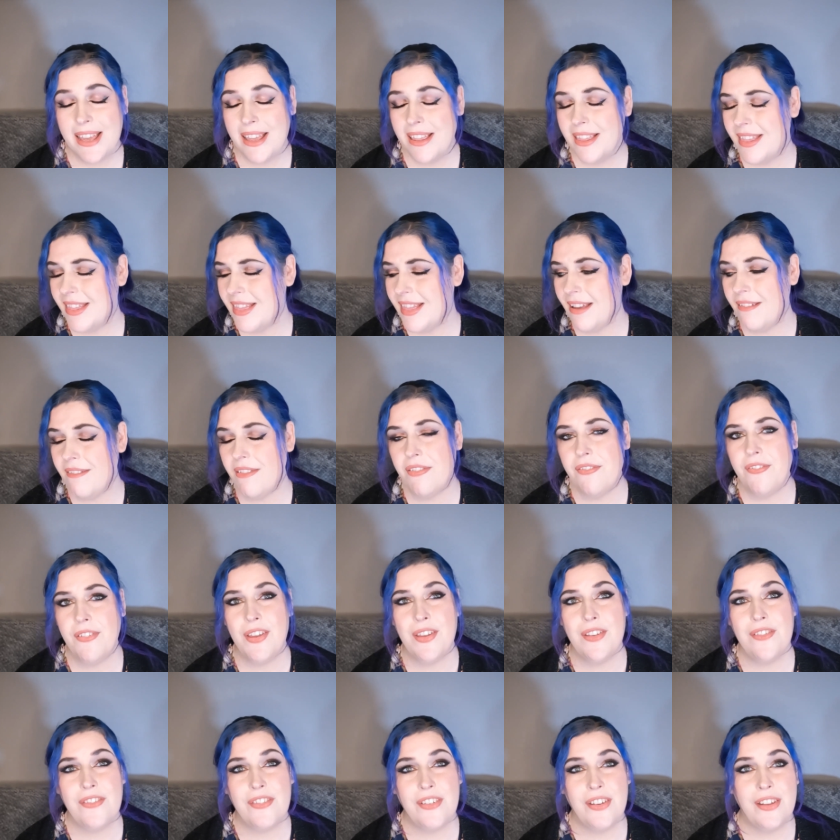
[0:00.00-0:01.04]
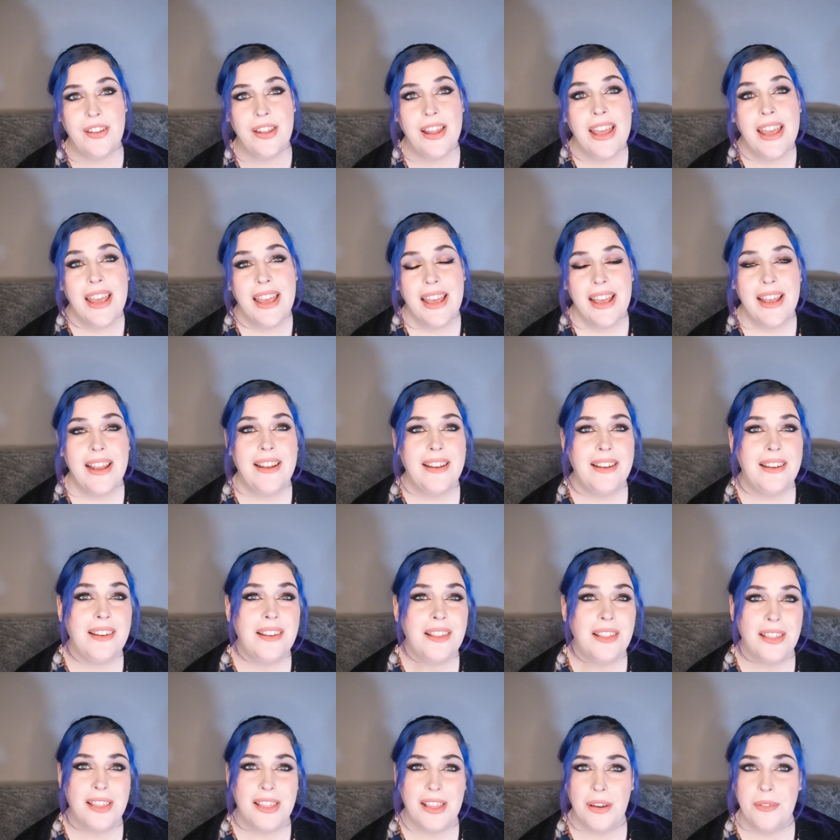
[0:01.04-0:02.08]
It's very thoughtful and
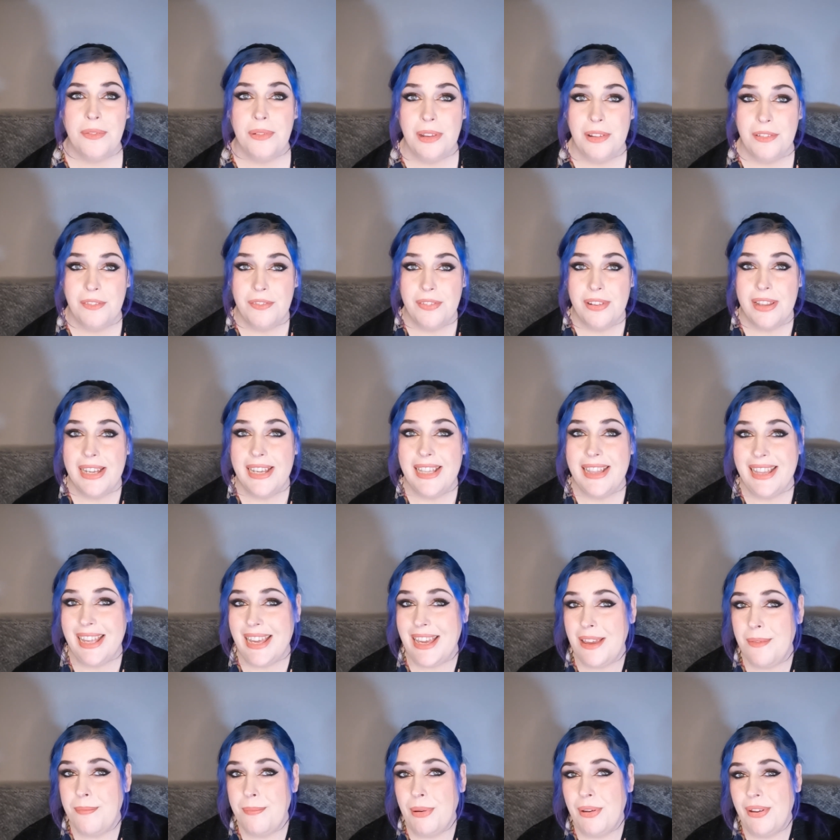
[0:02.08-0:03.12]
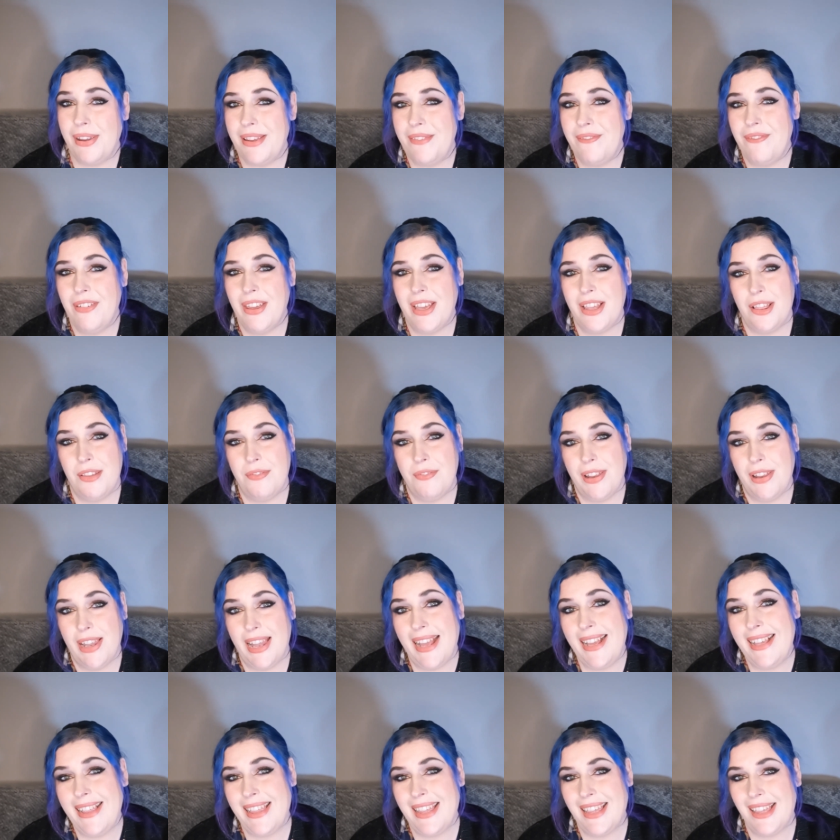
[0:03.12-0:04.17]
so lovely that you put in things for
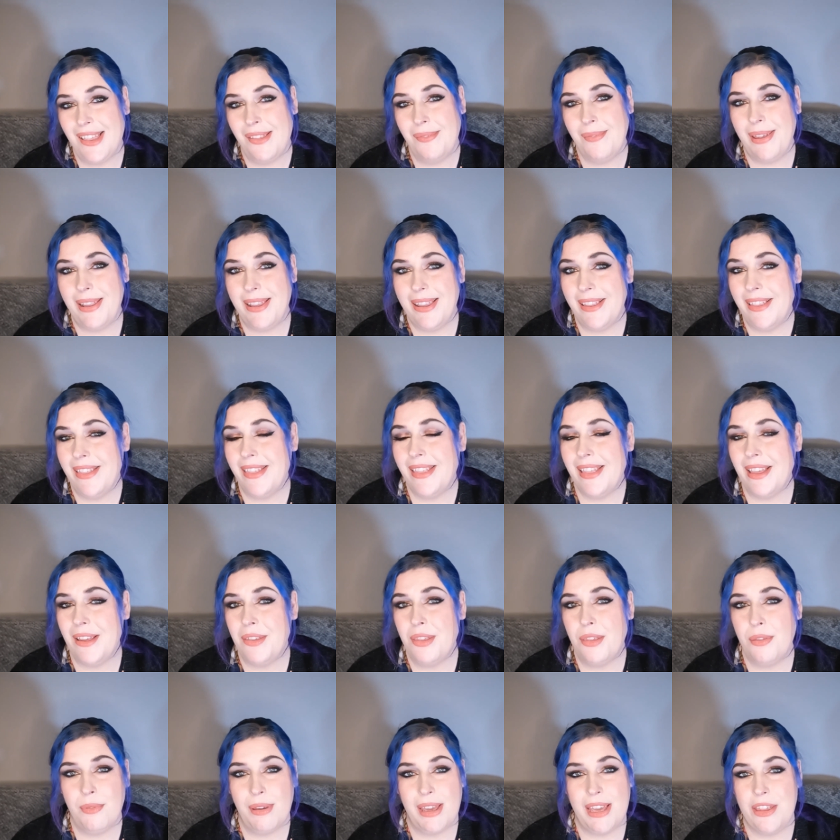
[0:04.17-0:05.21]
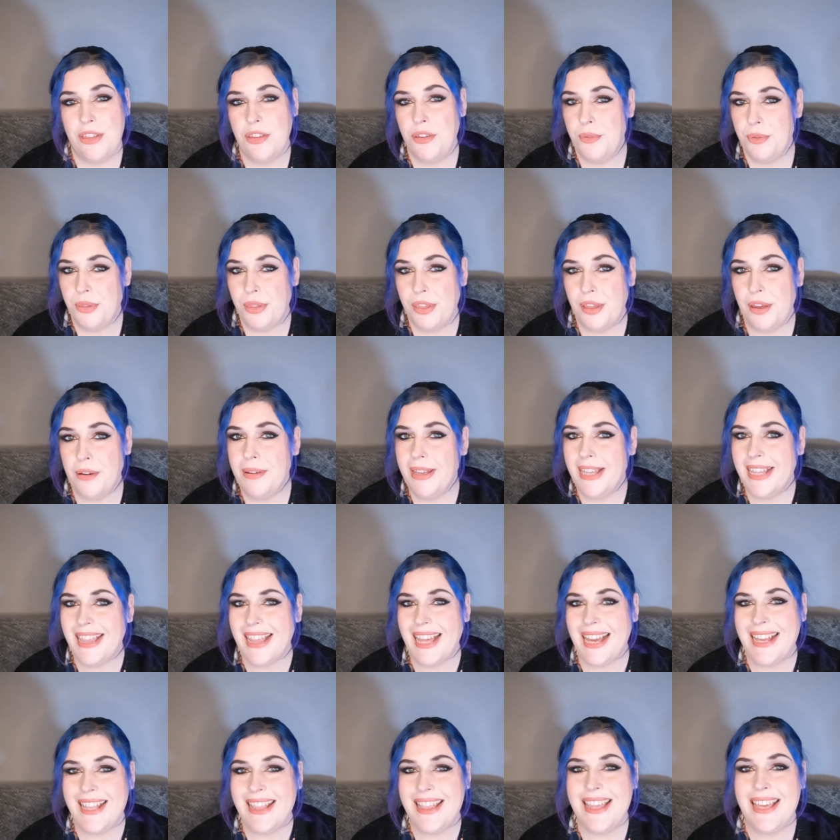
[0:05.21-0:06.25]
Lexi as well. That's so sweet, and she was so
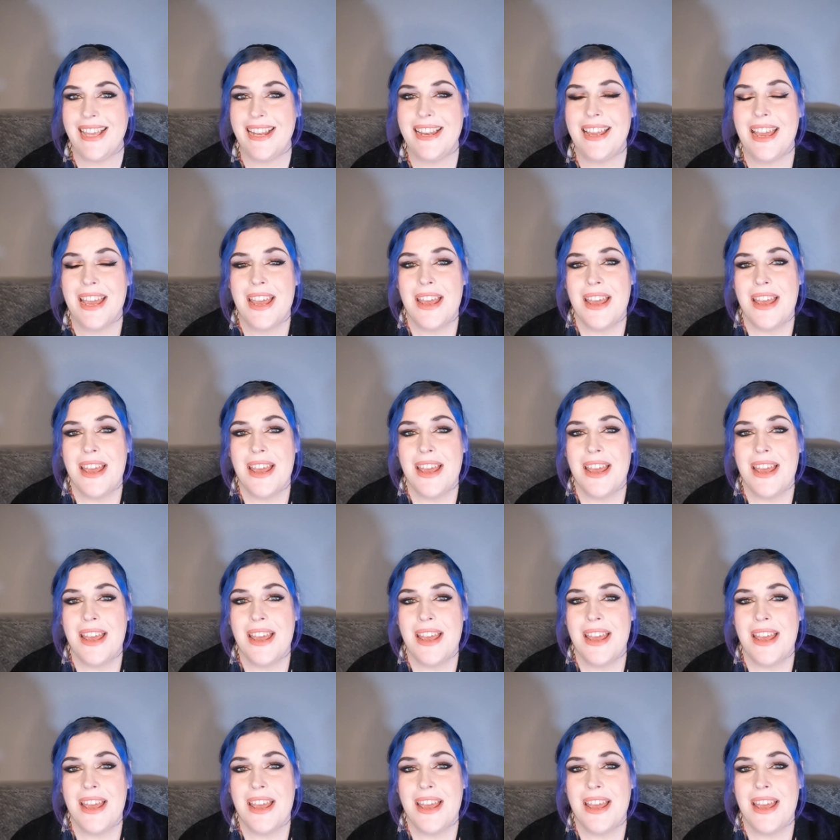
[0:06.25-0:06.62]
excited.